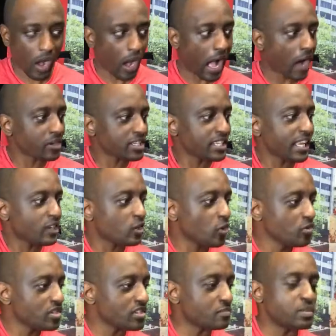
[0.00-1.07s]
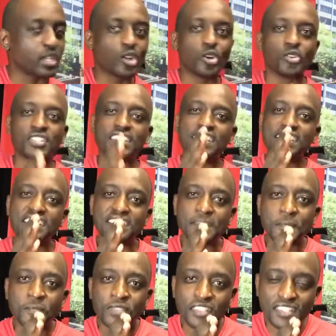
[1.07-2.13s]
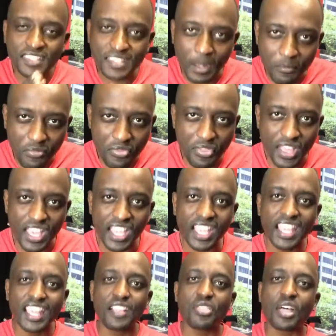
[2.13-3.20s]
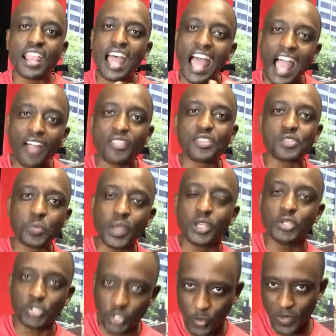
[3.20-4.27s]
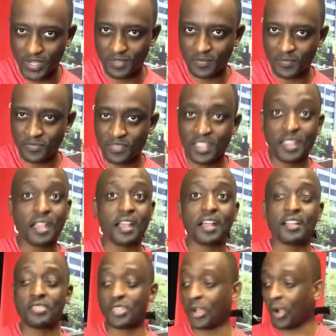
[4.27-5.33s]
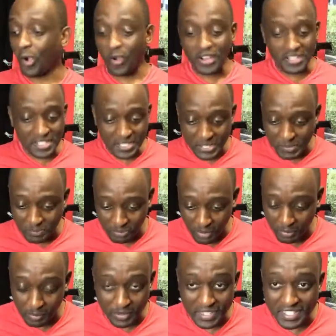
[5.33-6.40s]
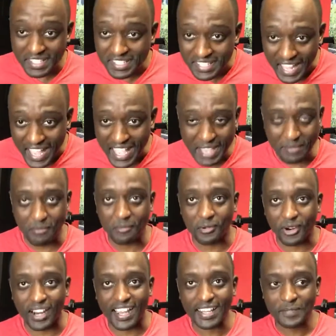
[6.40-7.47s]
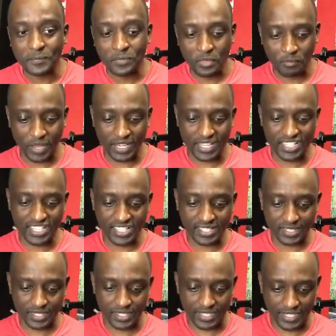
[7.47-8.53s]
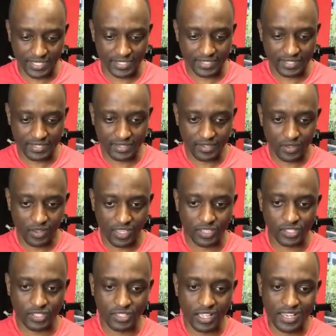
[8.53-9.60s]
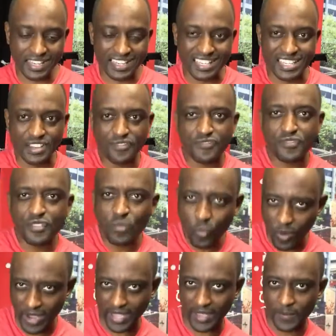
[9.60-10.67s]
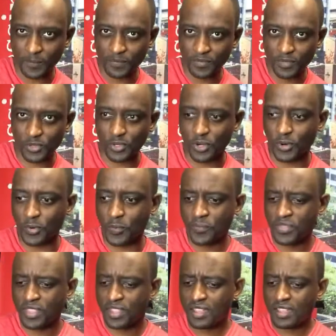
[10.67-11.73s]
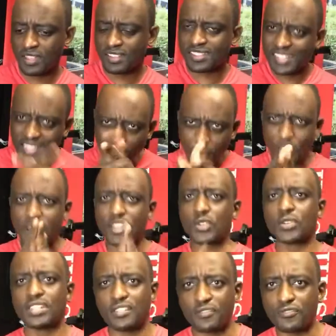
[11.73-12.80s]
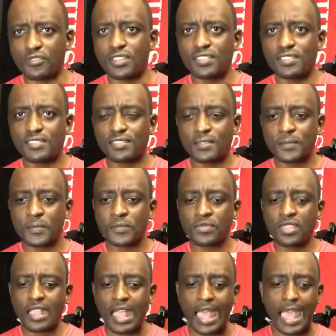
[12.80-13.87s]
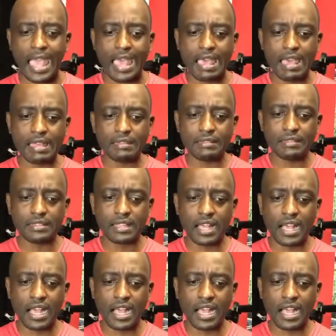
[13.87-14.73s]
How did he get noticed? Because he did something that others weren't doing. The content is probably the same, right? But he just did it in a different way. So celebrate your difference and